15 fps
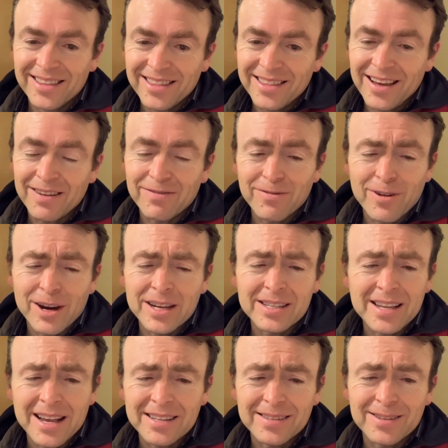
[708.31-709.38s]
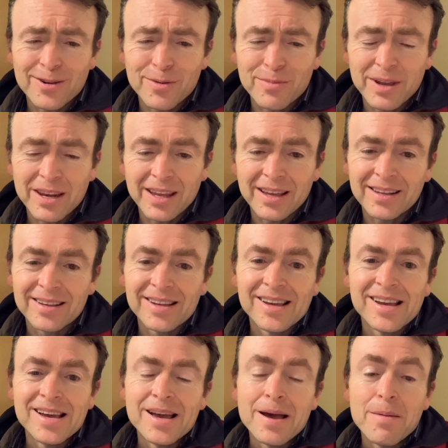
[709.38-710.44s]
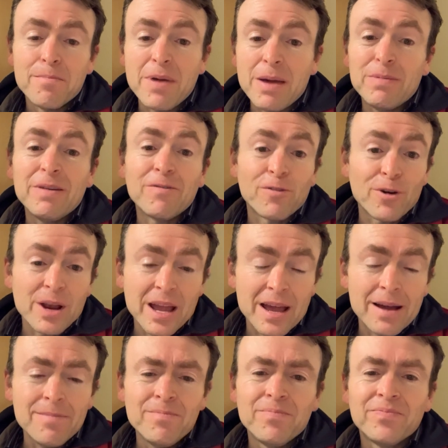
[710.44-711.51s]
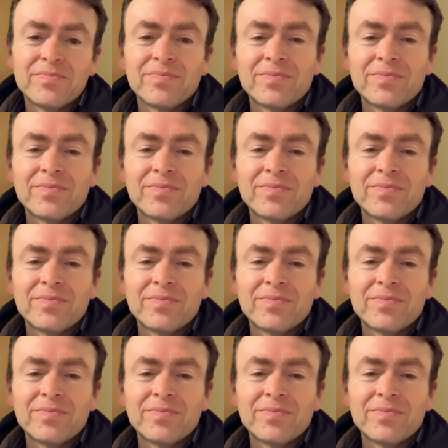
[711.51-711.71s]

that phrase has no meaning. Maybe for him,